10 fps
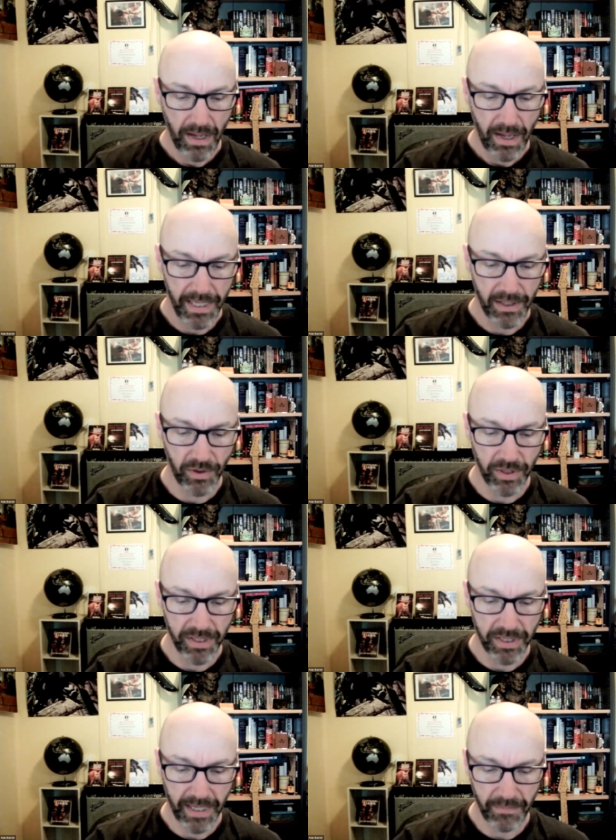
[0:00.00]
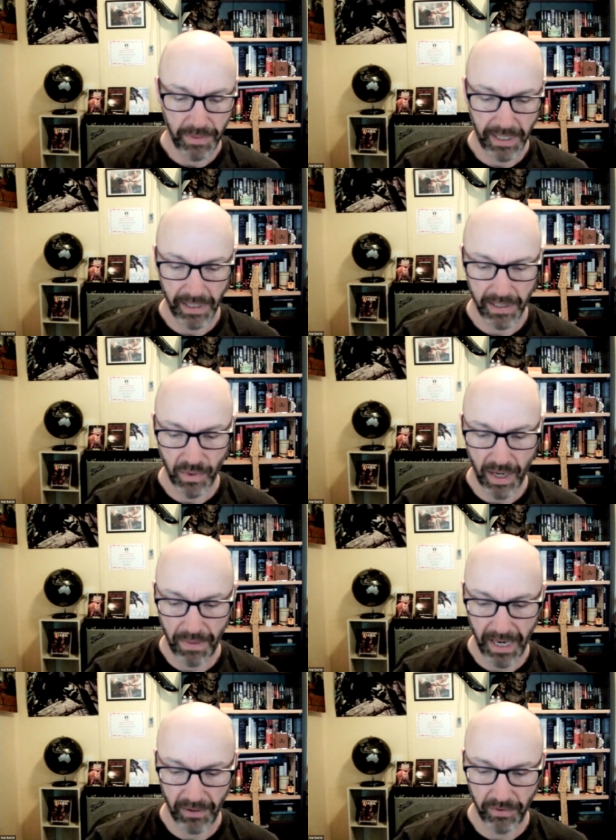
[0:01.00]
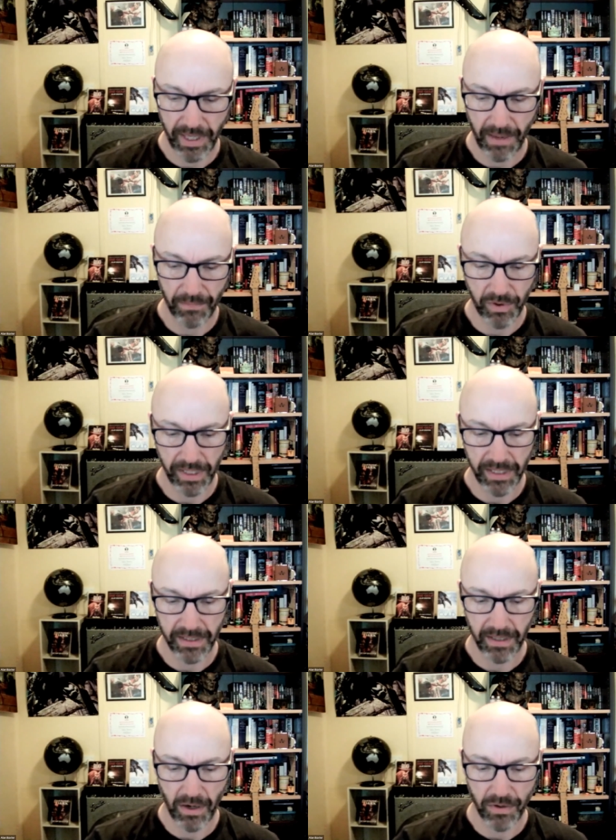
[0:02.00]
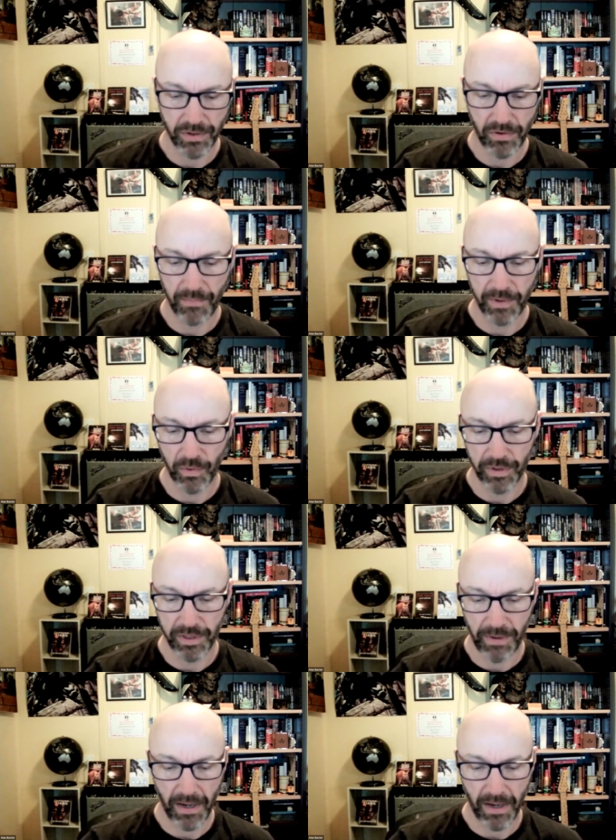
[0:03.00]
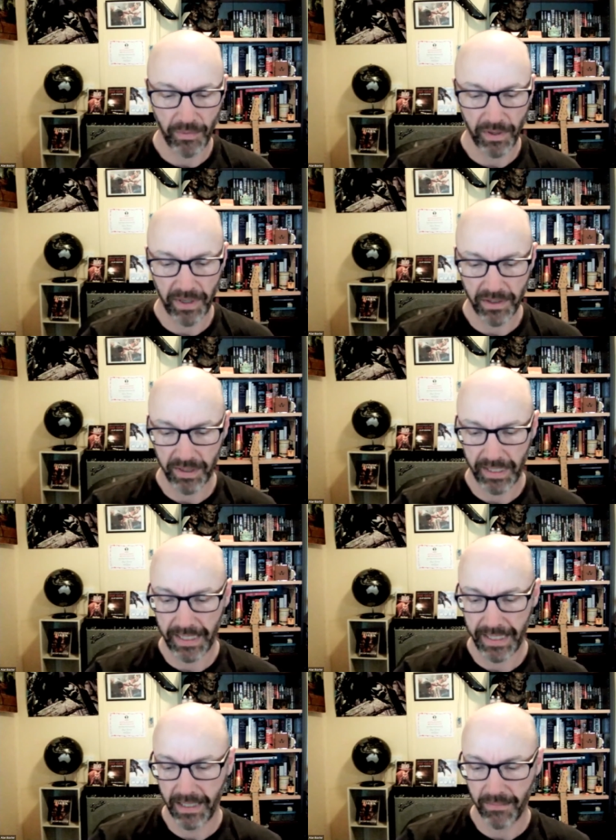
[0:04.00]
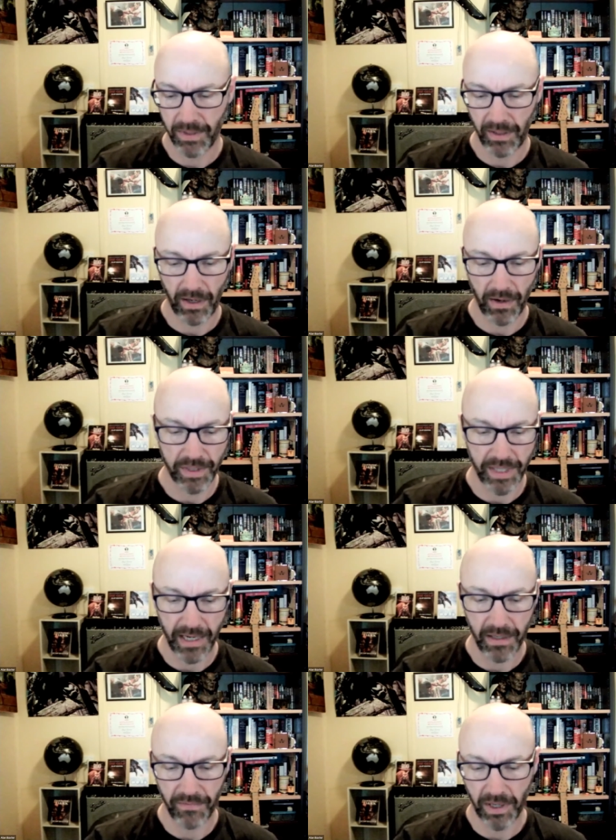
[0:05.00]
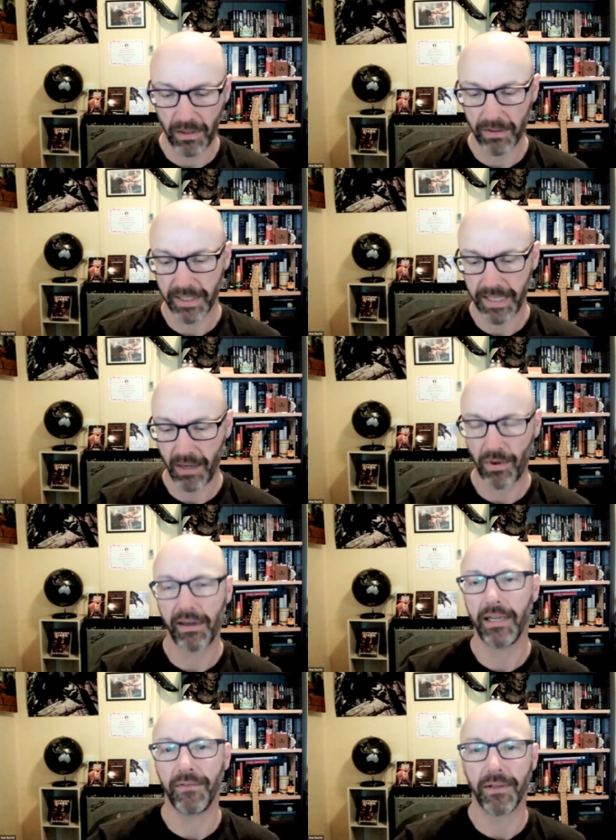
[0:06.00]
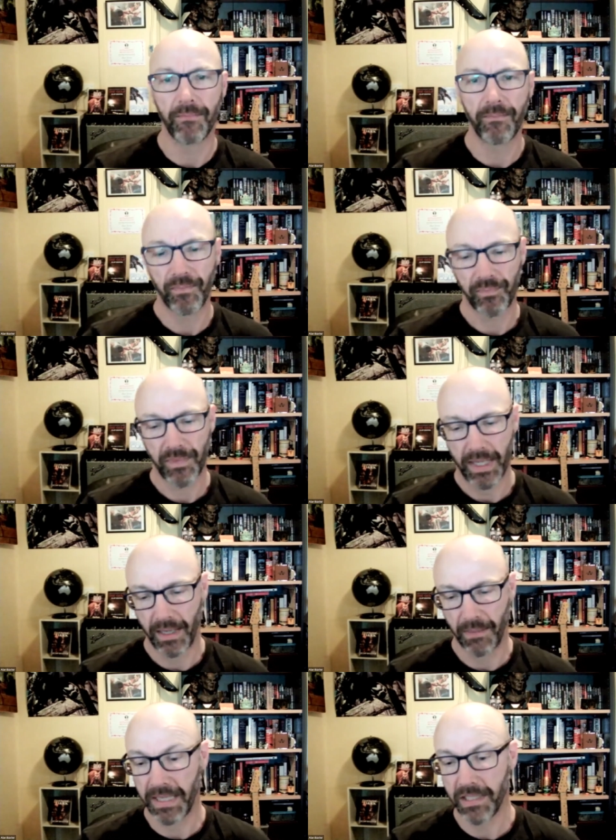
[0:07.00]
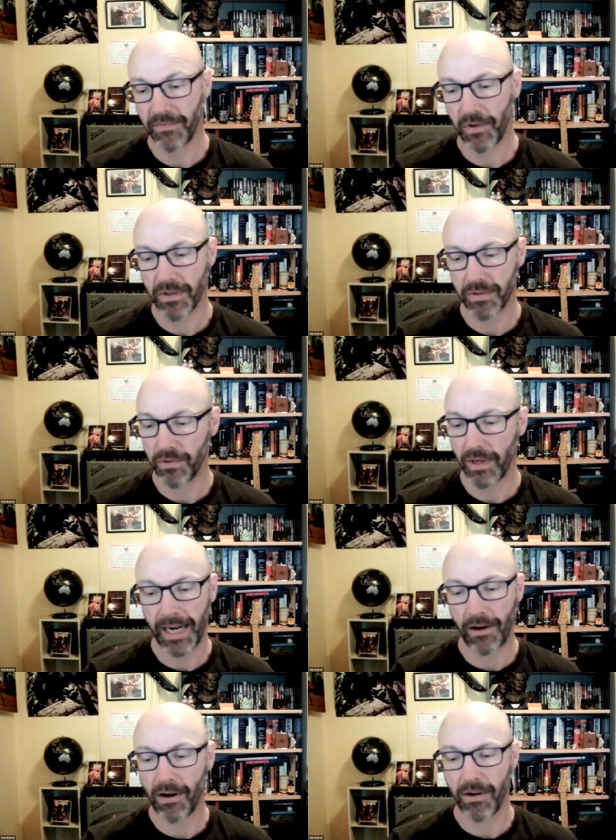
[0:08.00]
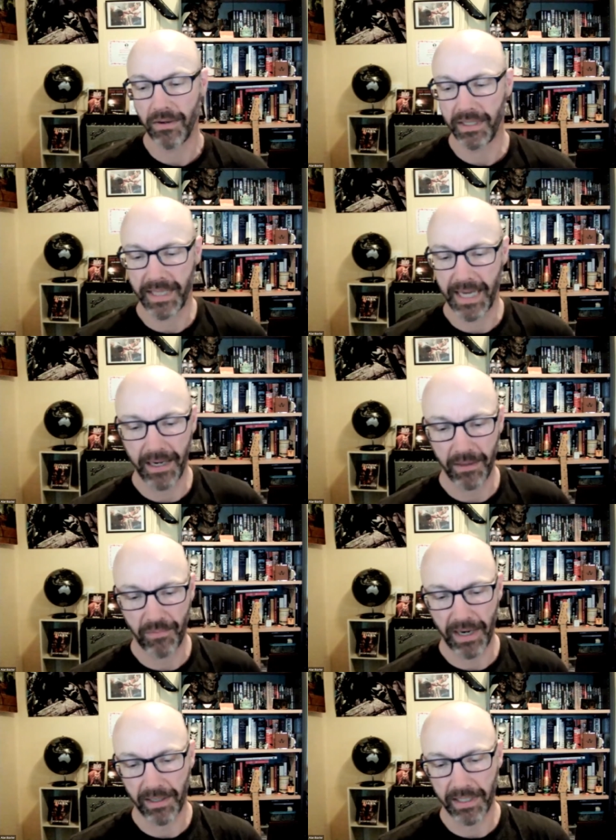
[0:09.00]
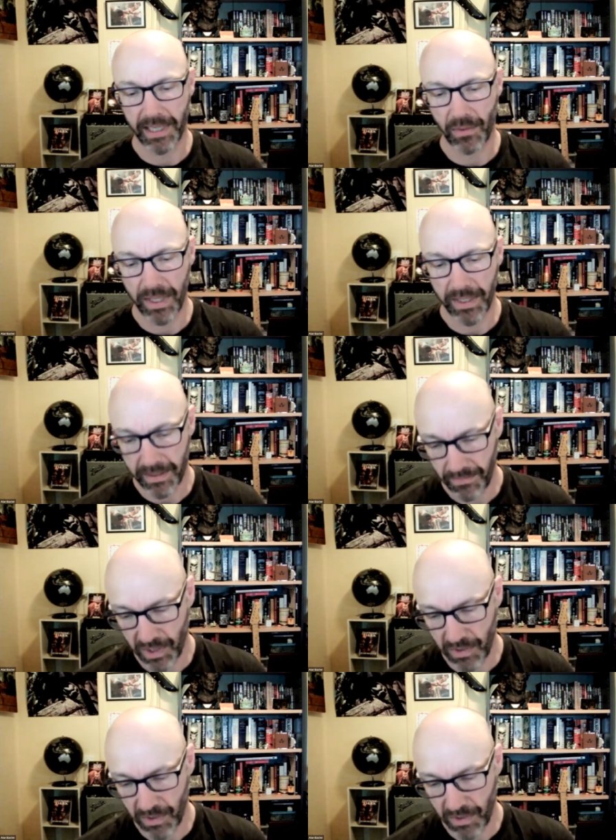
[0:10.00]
He stood and started picking his way back through the gum trees and low scrub towards the path that would eventually lead him to the closed end of the cul-de-sac where he lived. A piece of Oz all our own, his dad had proudly said once, which